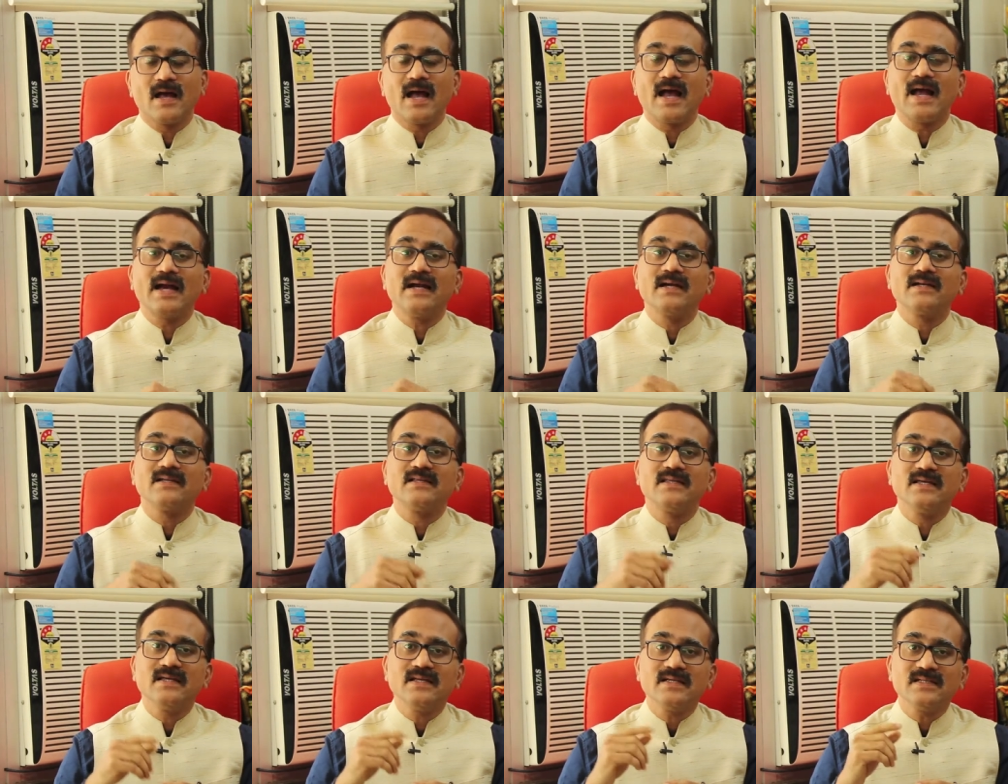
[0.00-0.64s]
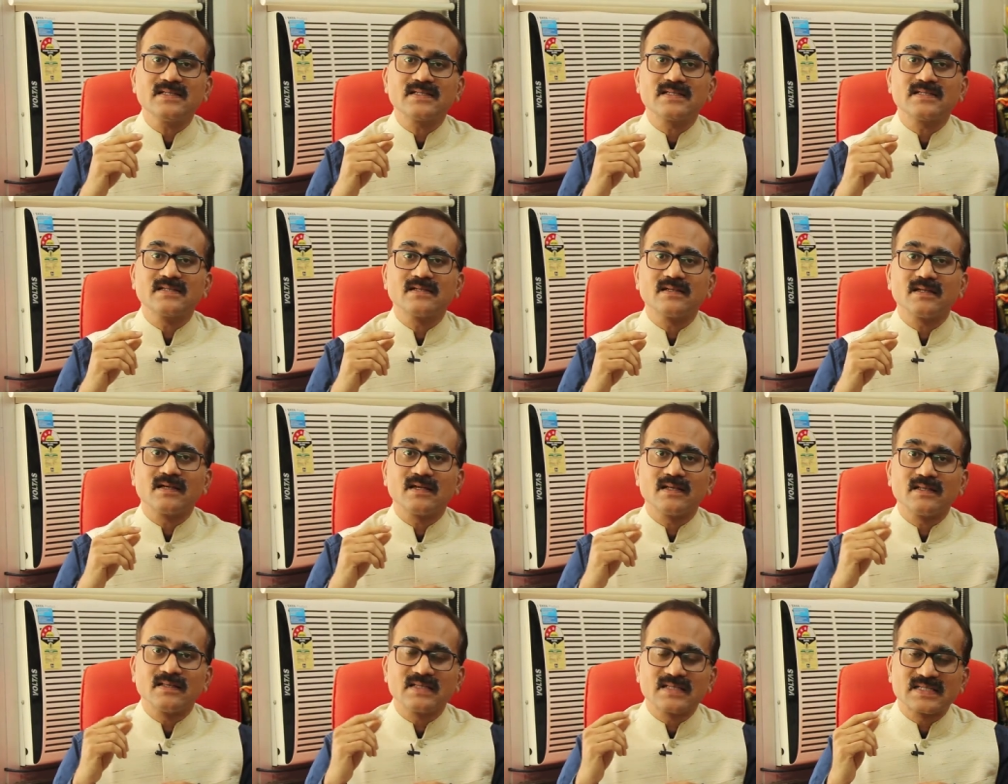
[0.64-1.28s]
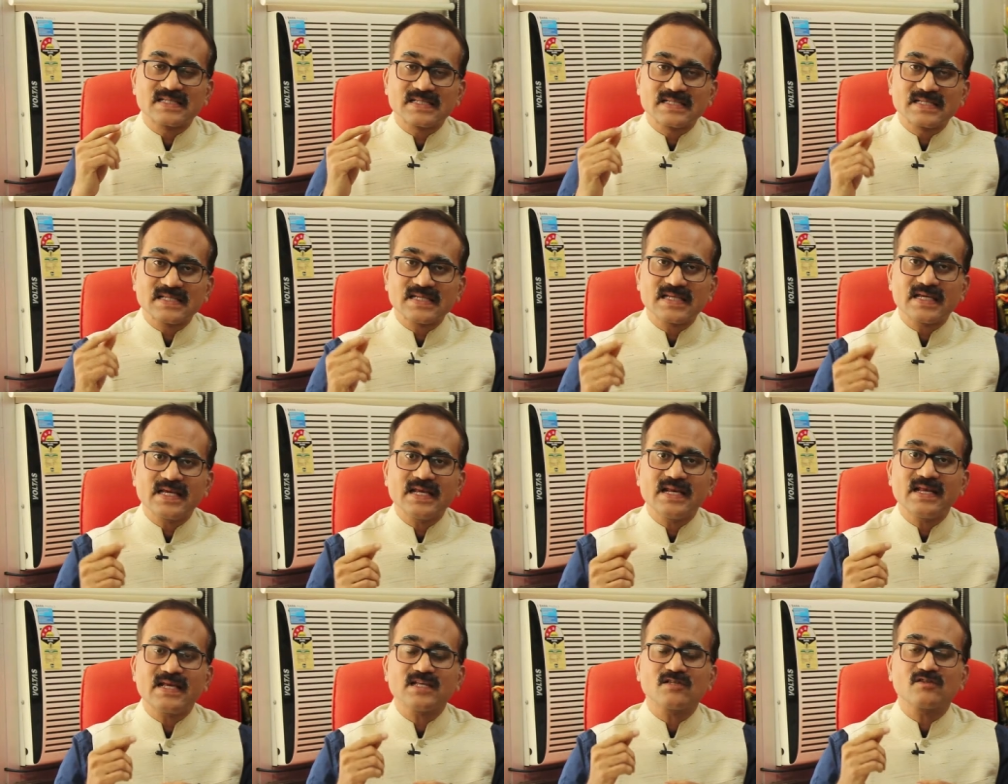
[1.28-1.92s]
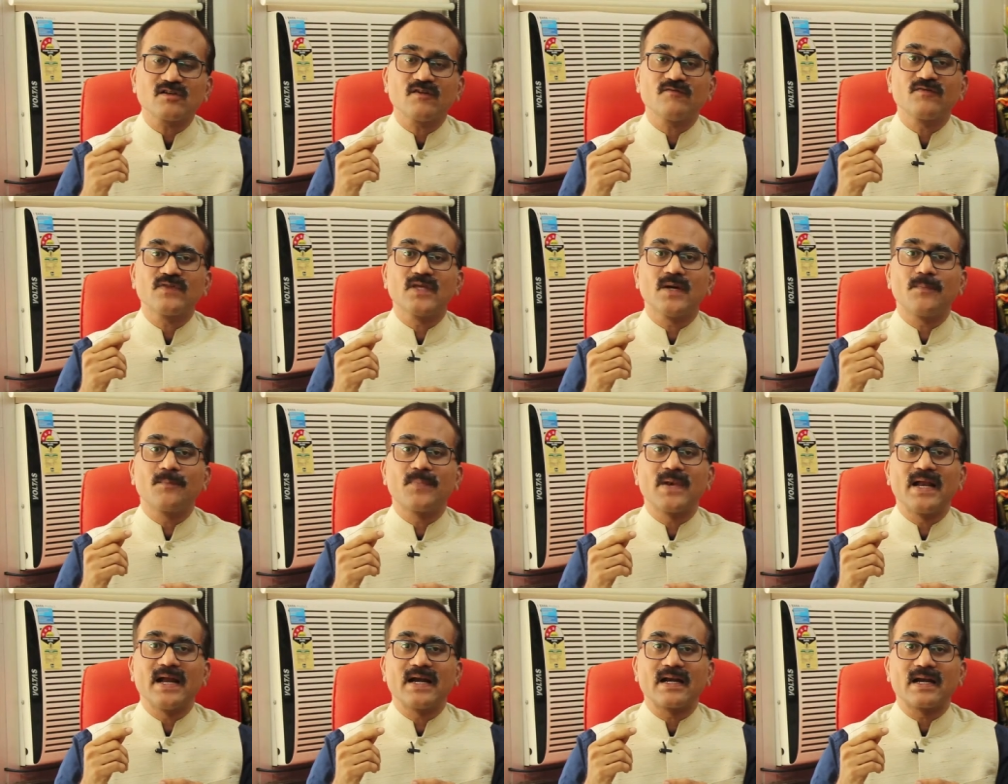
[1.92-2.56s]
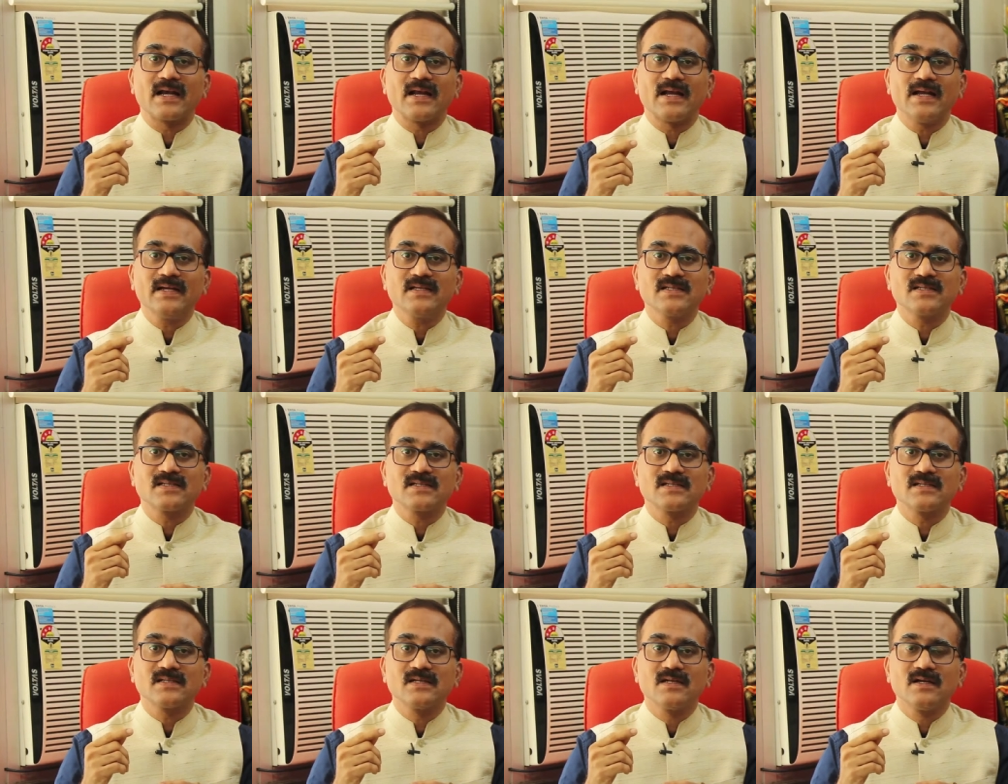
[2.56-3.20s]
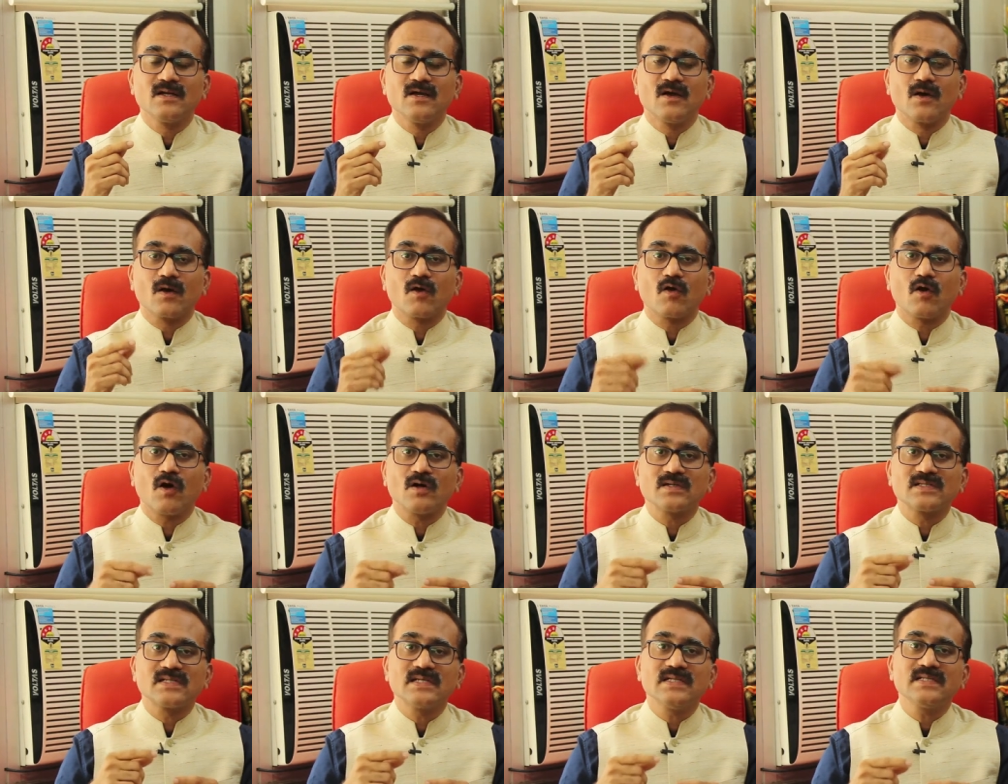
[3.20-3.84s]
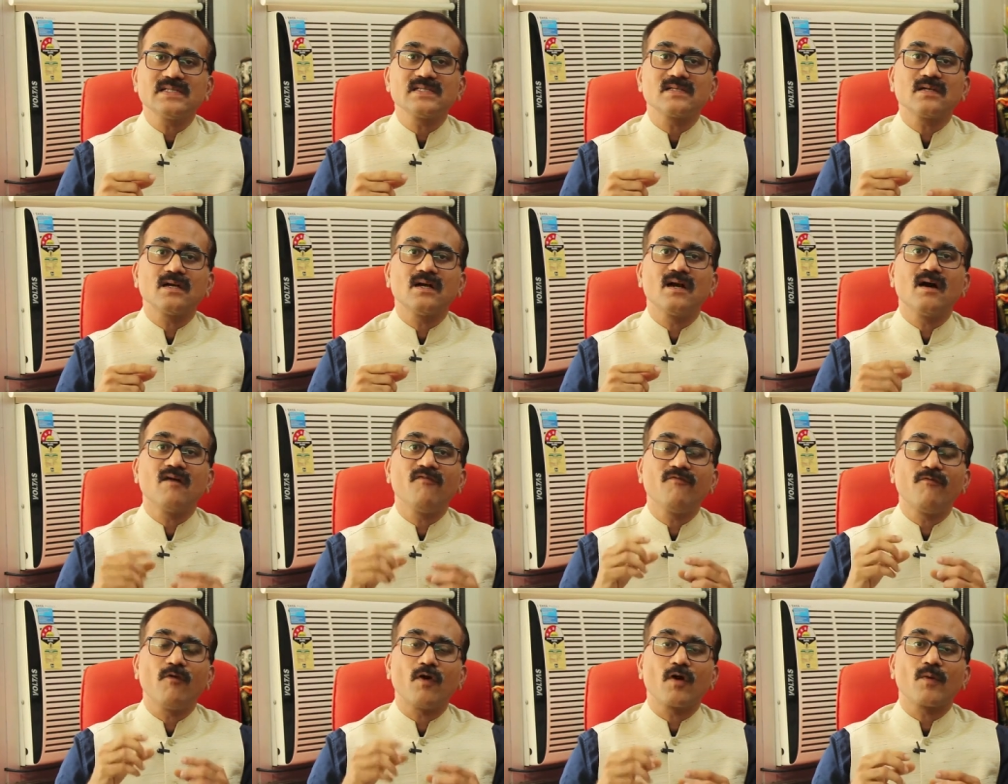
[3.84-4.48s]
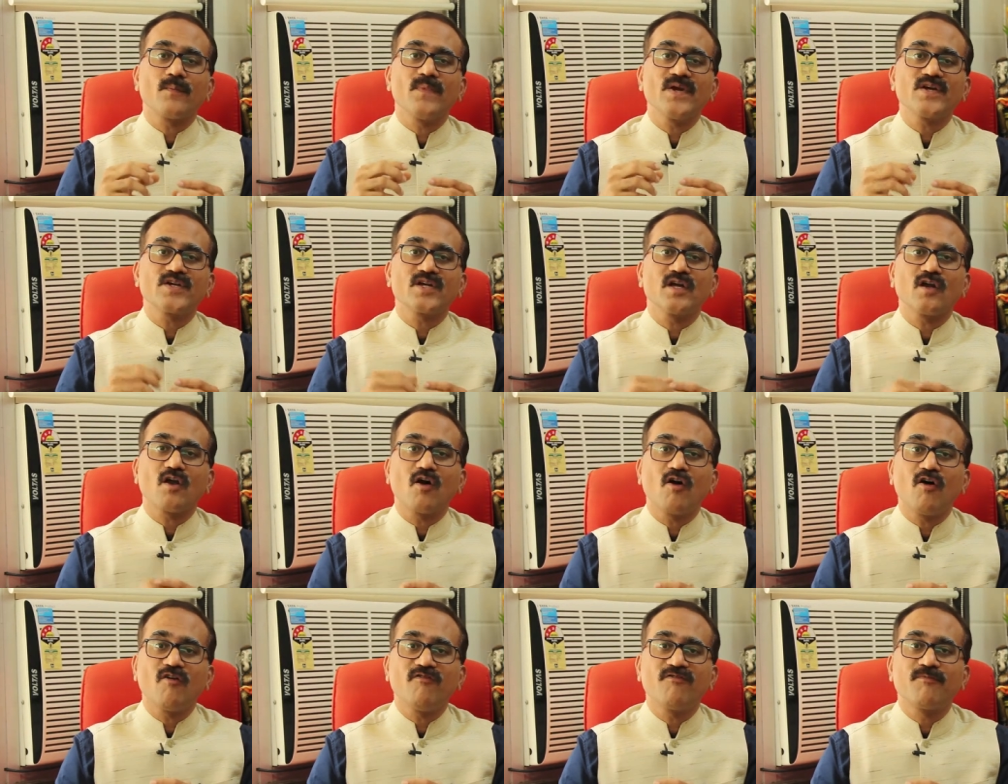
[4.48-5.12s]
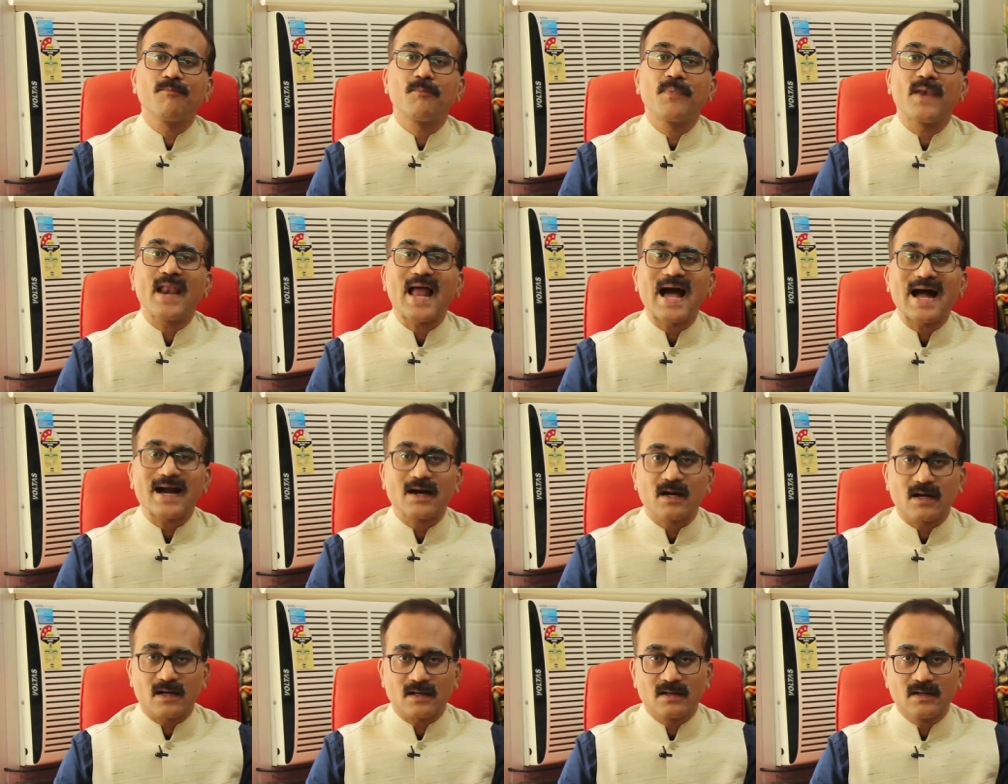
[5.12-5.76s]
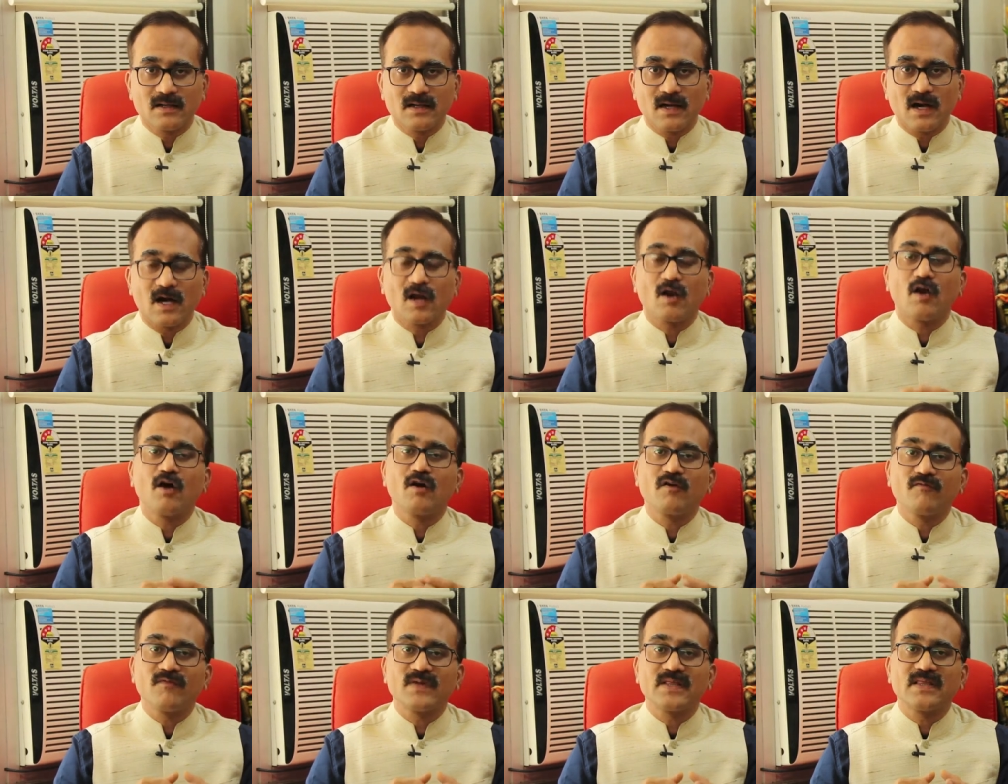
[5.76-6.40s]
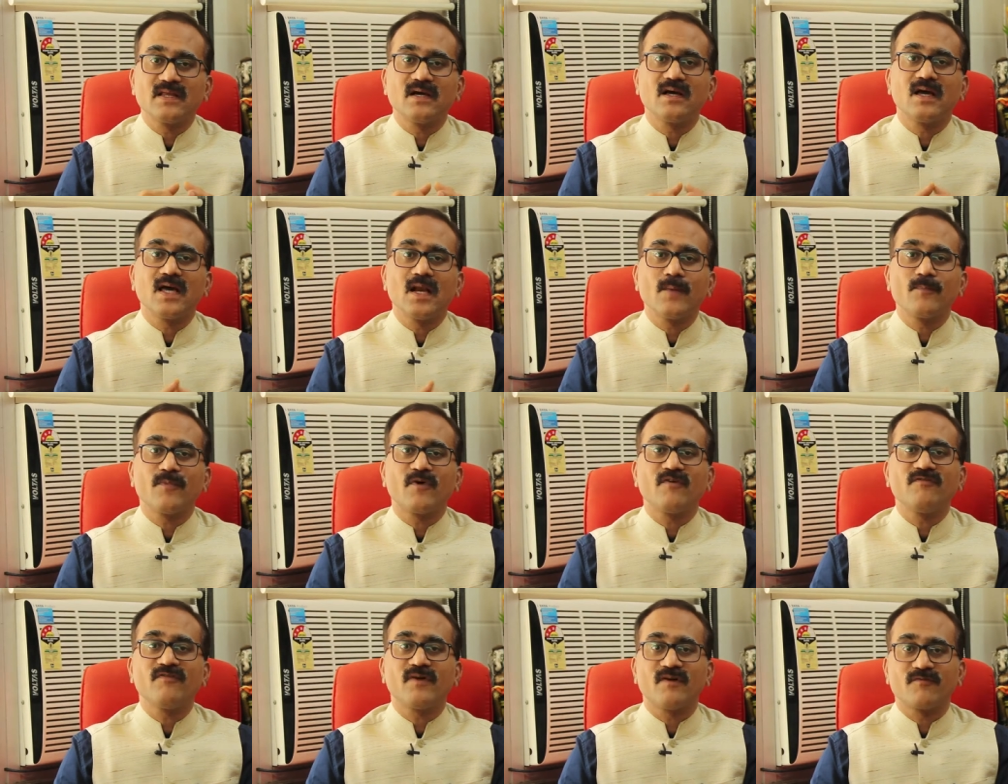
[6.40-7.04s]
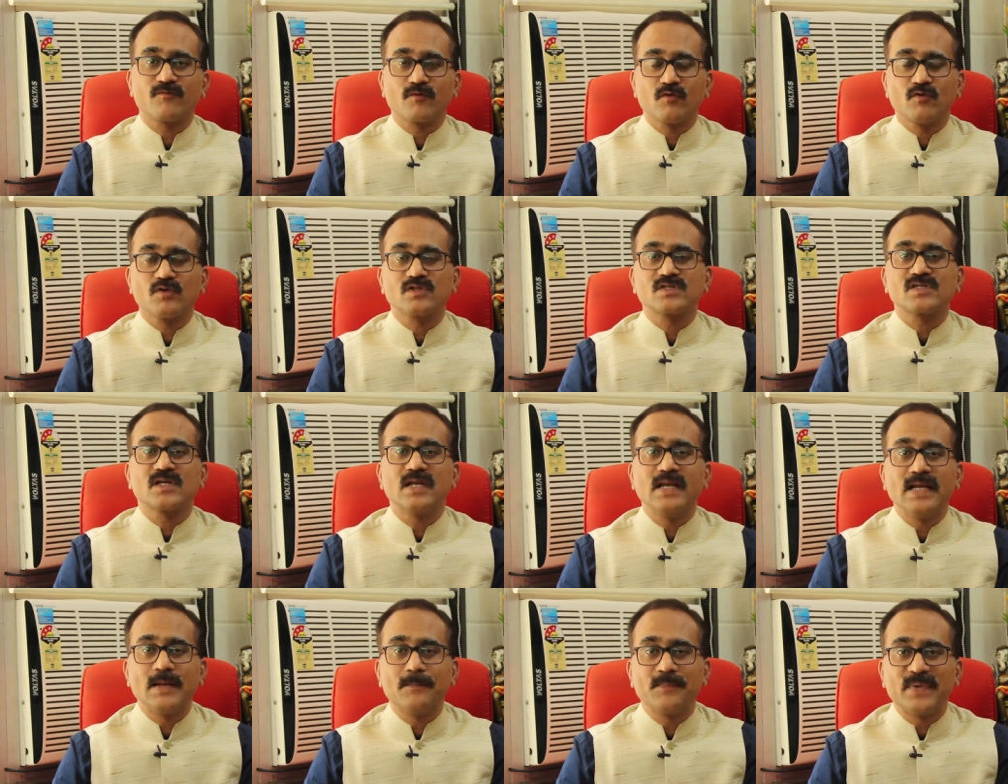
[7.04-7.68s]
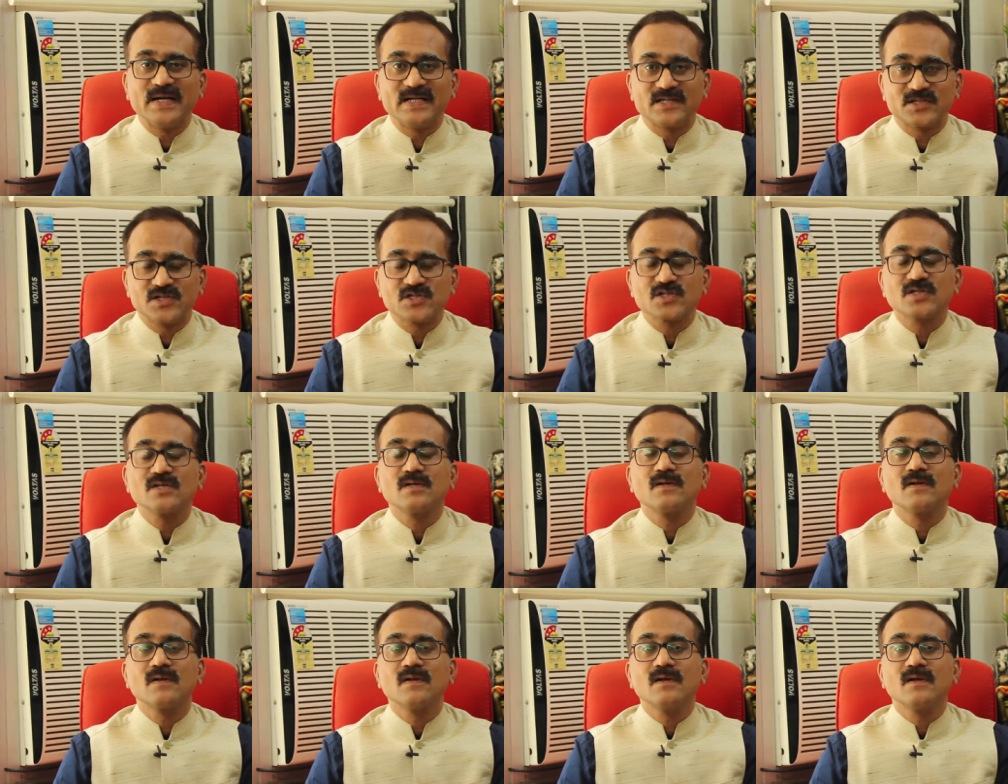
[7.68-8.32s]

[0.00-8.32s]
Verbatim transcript: And this stickiness of the platelets causes a formation of plaque along with the help of of course lipids.